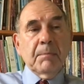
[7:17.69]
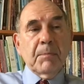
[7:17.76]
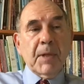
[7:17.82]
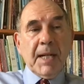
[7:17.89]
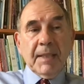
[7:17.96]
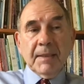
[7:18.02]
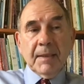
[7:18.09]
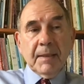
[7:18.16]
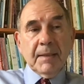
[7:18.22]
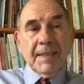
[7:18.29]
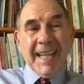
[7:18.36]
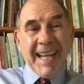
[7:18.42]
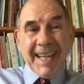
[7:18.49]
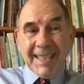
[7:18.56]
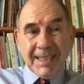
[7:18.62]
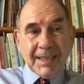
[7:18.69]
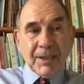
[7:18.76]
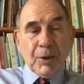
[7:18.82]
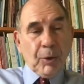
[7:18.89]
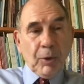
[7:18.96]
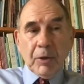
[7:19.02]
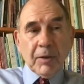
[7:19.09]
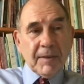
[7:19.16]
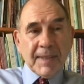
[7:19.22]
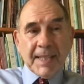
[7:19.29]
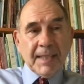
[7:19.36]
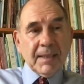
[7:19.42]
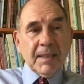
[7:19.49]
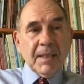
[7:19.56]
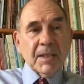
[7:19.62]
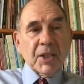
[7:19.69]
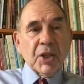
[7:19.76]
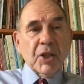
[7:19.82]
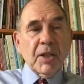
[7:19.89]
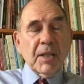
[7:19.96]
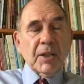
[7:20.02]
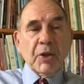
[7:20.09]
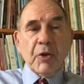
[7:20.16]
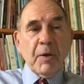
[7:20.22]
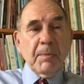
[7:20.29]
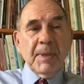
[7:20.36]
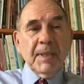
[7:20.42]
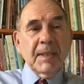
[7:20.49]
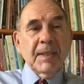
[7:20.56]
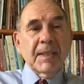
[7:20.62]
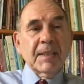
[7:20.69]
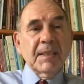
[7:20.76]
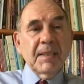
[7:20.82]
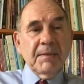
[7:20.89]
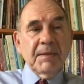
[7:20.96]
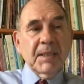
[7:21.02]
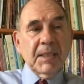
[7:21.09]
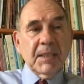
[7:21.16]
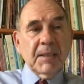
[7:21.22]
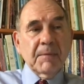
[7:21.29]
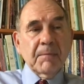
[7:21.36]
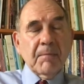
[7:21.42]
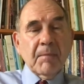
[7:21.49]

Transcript: branded at all of that as criminal activity